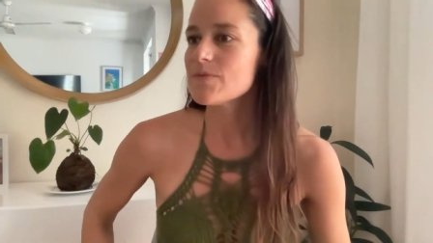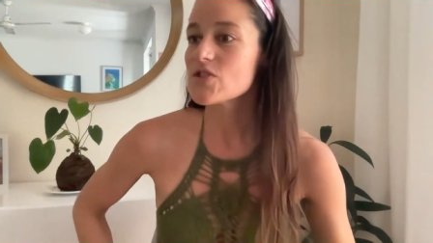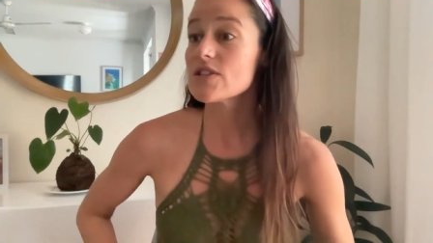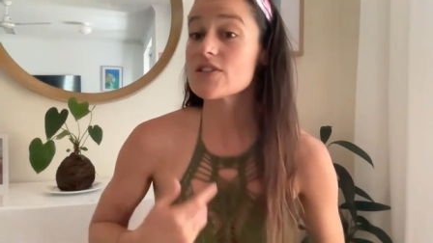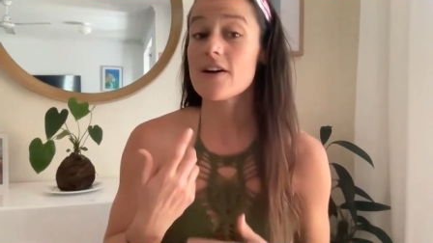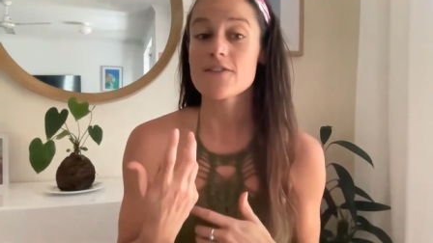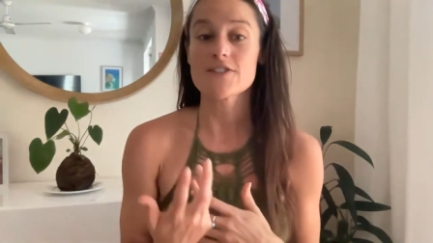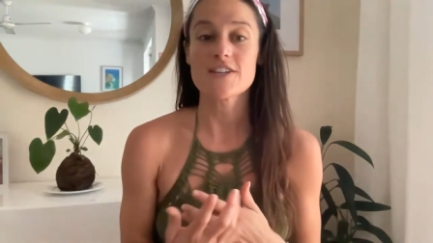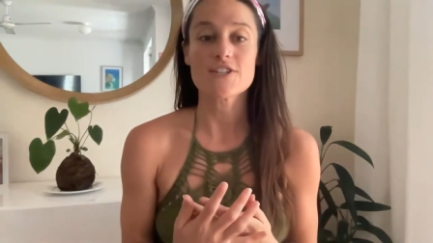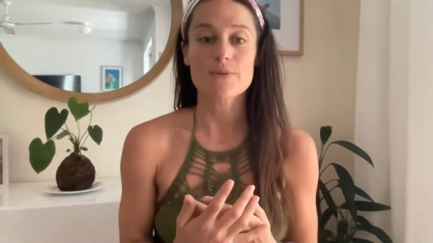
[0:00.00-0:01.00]
So this
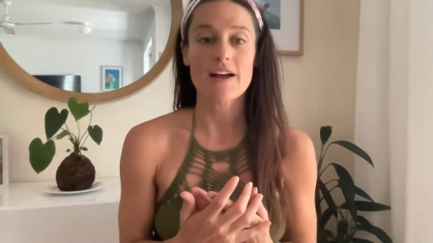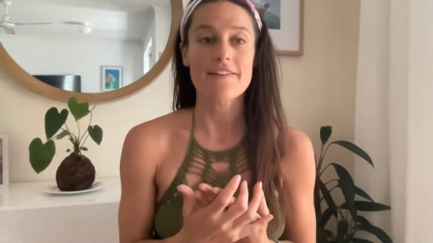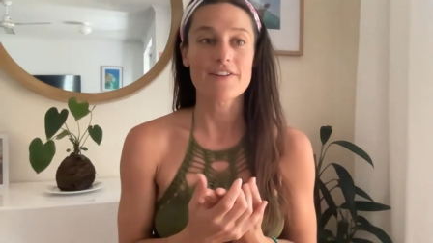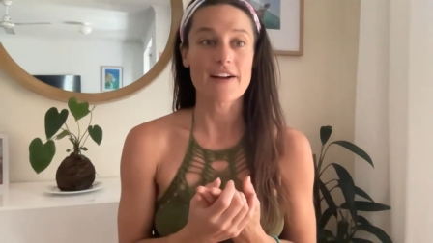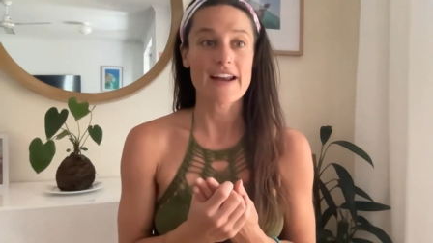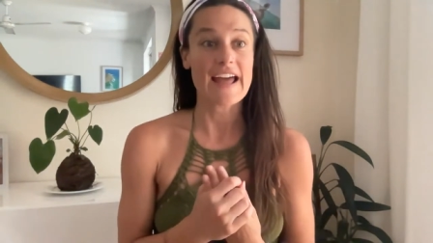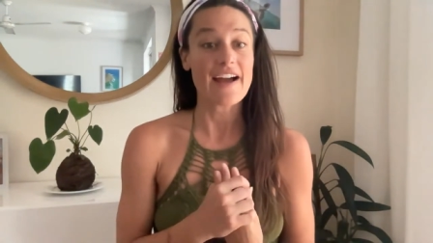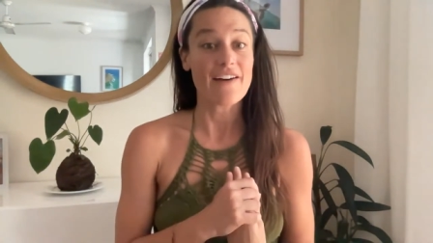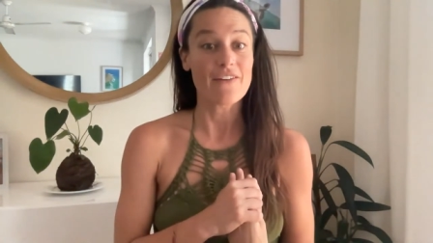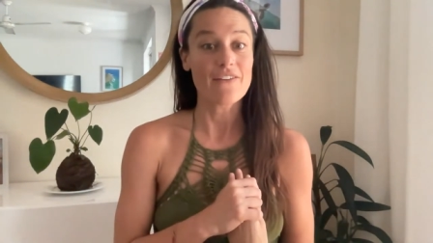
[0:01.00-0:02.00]
conversation we're having right
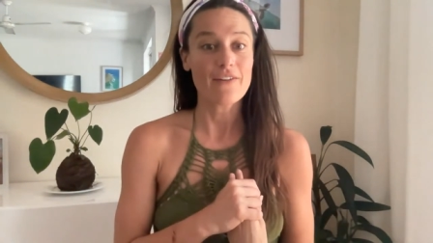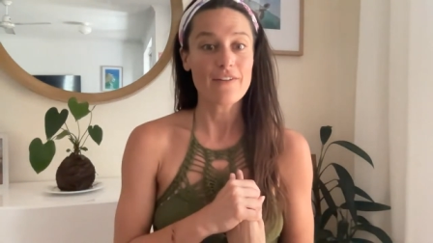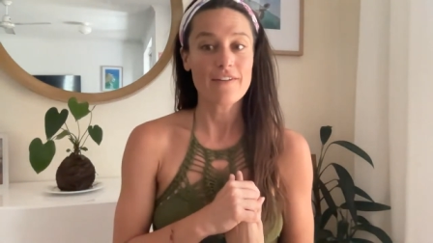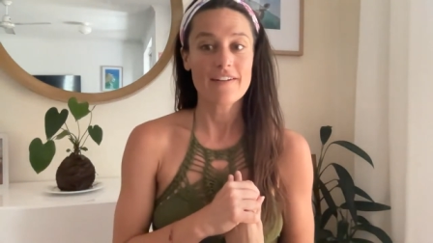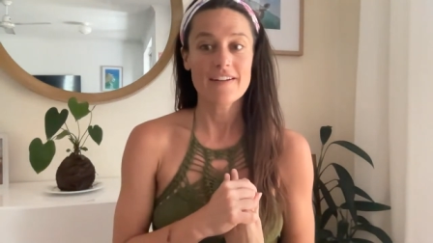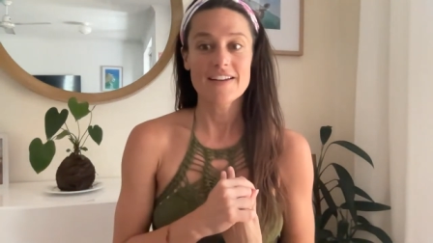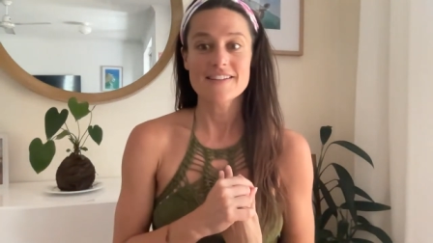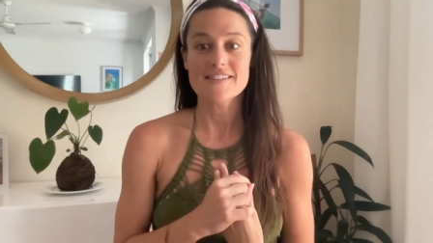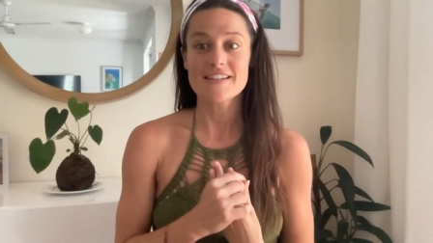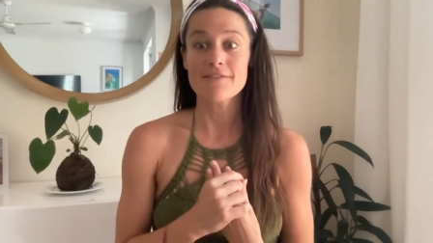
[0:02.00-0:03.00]
now
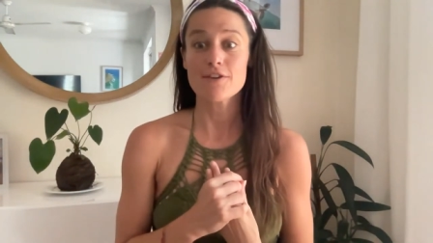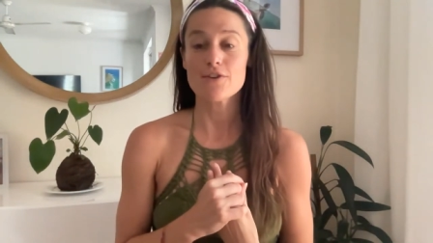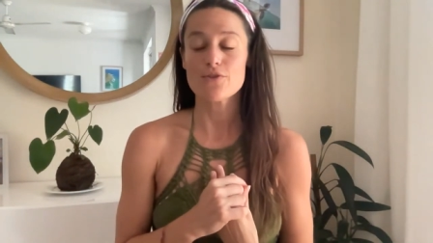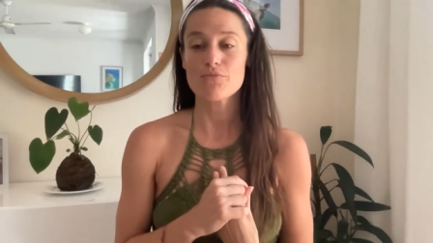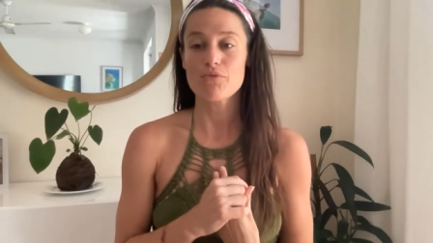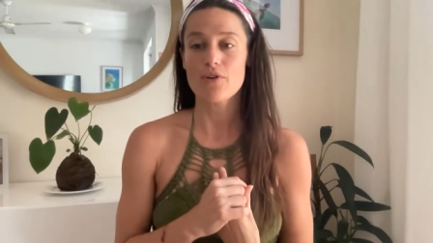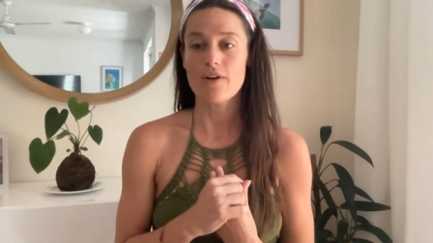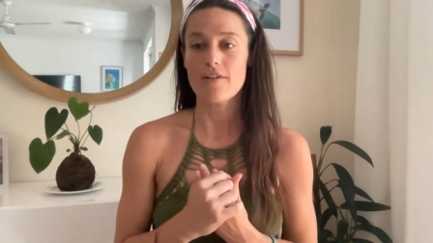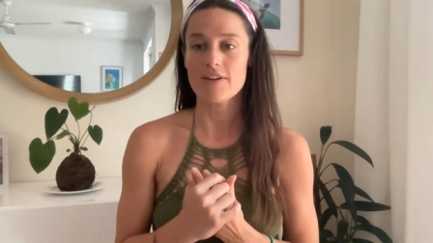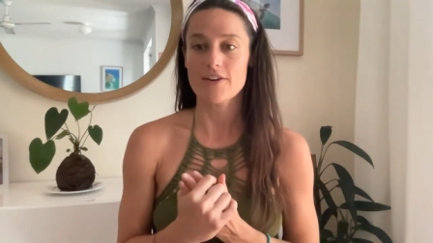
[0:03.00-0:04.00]
is giving you
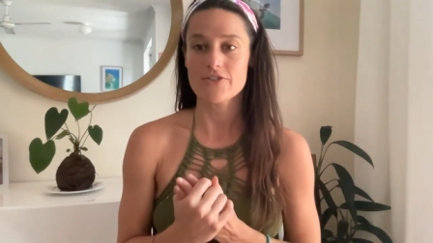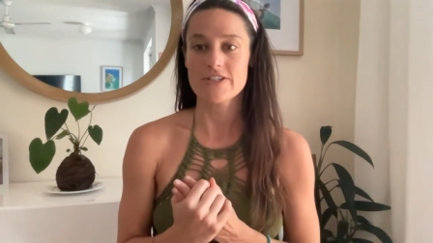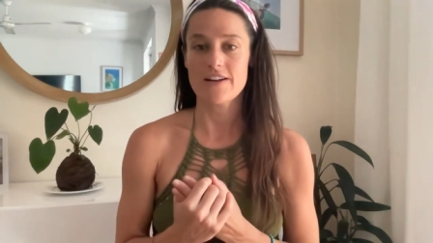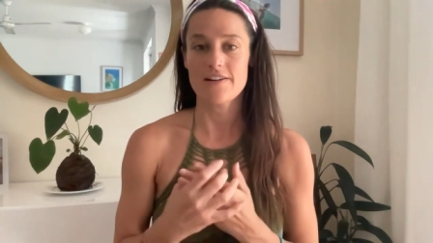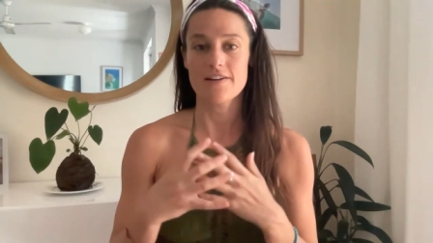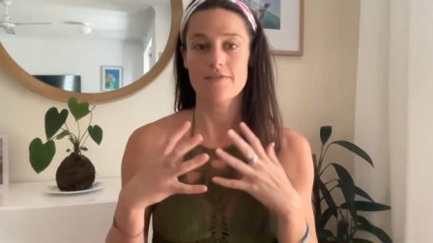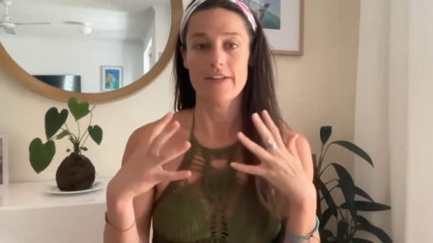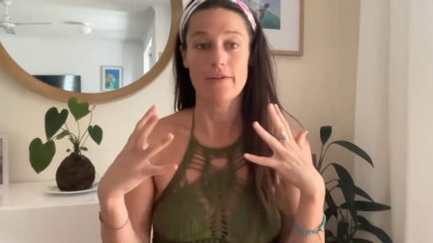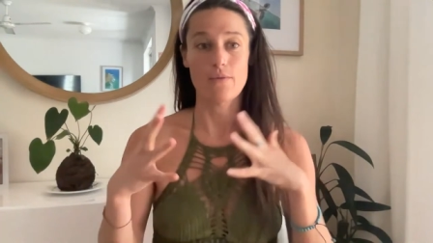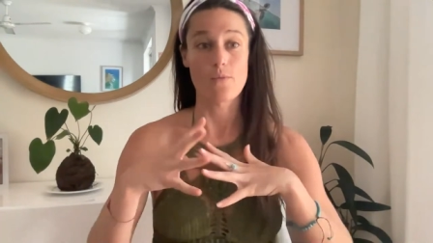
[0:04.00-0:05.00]
more of an understanding of
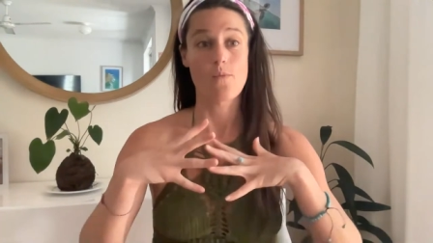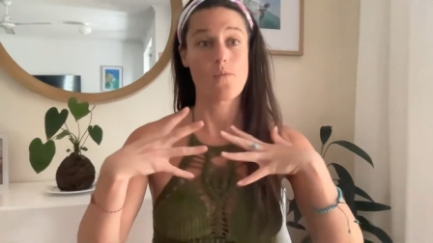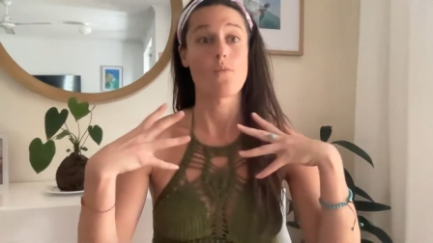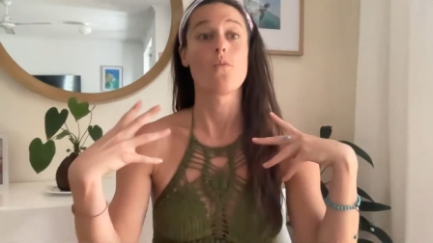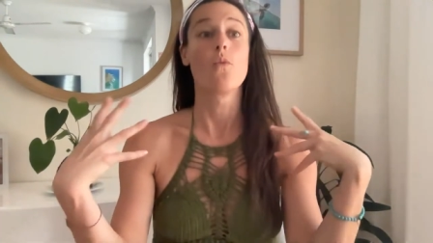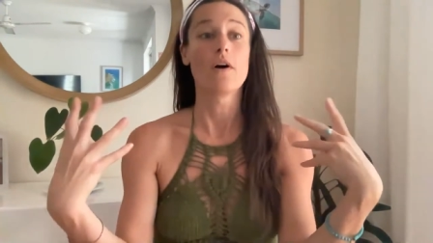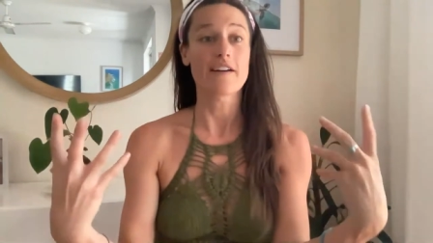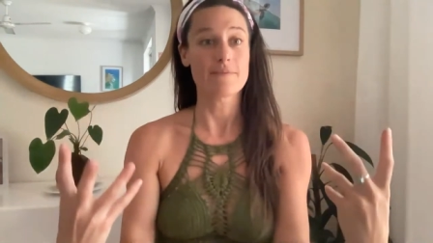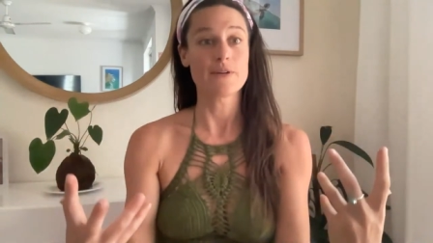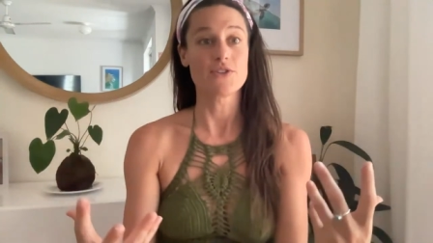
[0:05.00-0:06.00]
like what
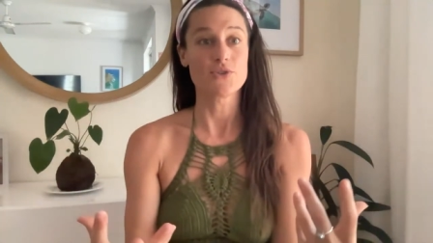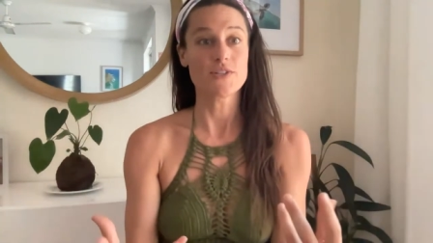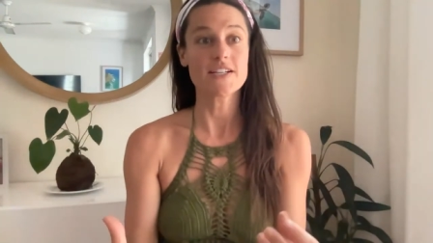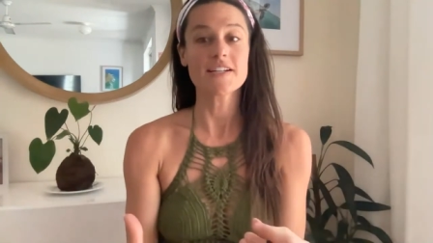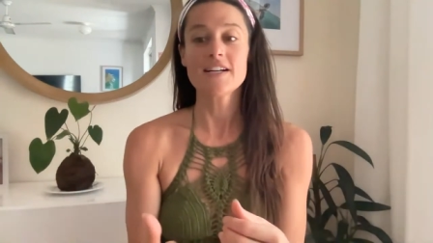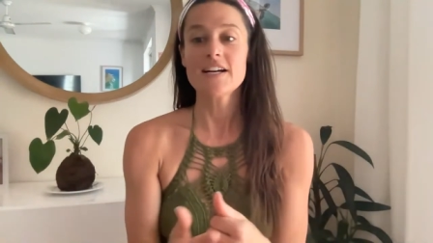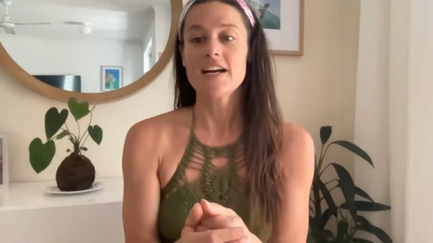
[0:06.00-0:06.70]
I've been doing,